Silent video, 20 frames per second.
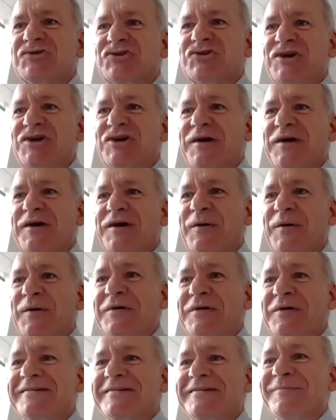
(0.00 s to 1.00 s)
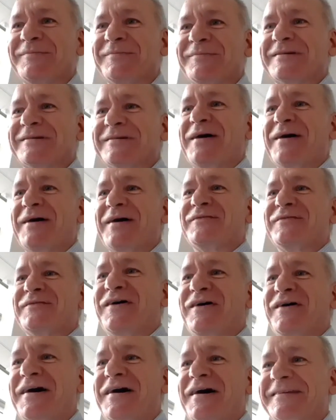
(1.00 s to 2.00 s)
question, was about fire testing,
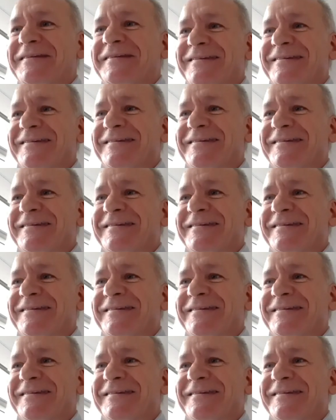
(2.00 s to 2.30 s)
wasn't it? And